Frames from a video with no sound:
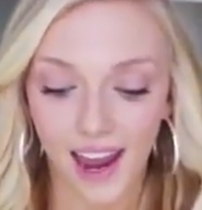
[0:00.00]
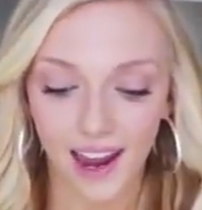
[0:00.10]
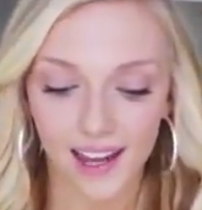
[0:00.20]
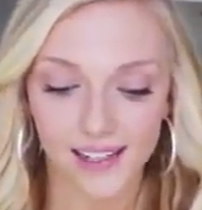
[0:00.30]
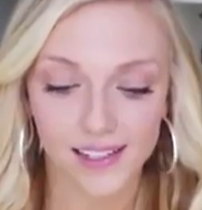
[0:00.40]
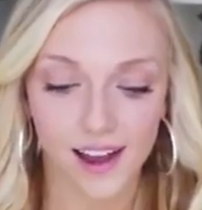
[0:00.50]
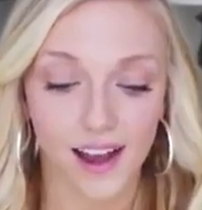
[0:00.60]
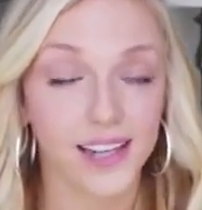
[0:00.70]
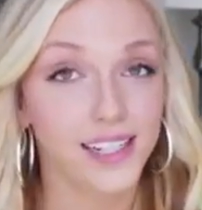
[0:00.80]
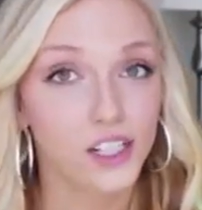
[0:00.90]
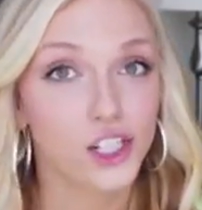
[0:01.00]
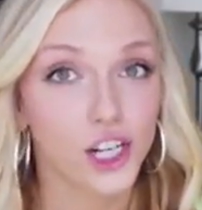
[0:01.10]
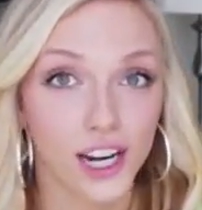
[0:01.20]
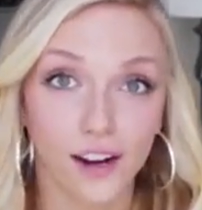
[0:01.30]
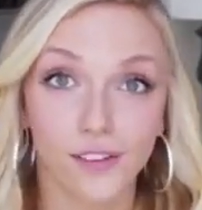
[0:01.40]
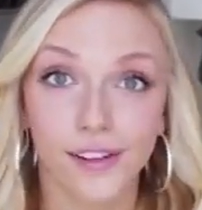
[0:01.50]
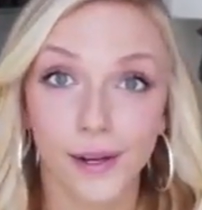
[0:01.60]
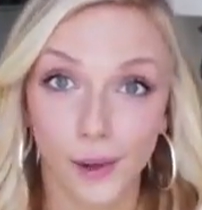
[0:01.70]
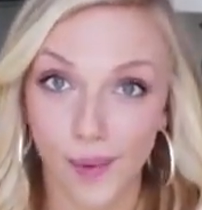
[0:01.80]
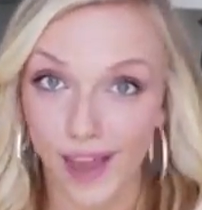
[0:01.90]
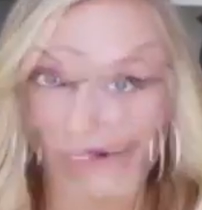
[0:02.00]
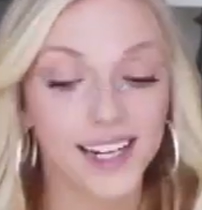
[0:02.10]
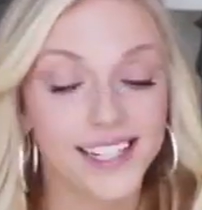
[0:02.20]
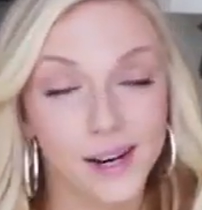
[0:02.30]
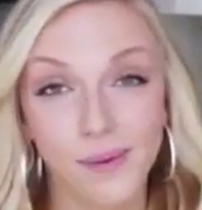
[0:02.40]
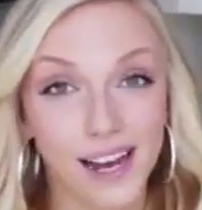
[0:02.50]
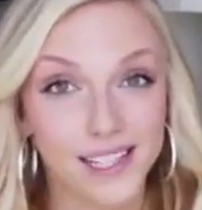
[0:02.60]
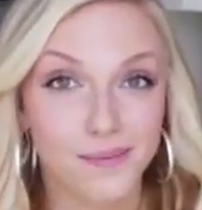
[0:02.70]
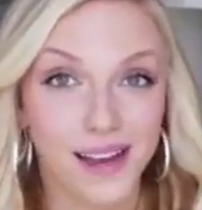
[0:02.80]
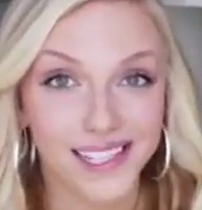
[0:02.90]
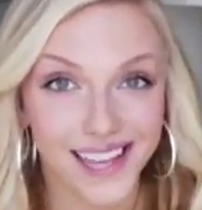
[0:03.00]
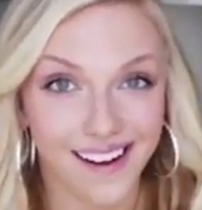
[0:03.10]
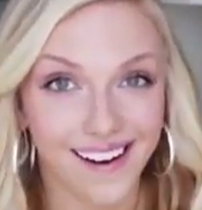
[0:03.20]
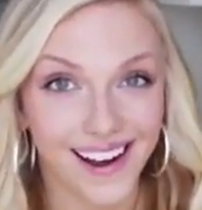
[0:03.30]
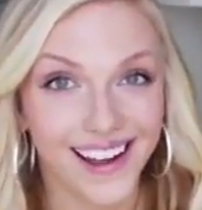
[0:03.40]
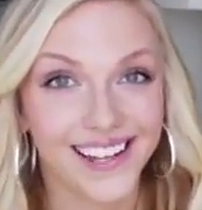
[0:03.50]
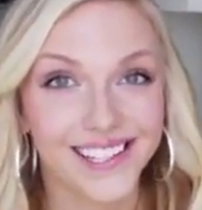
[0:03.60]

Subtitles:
And I did cheat a little bit, but I did apply some mascara.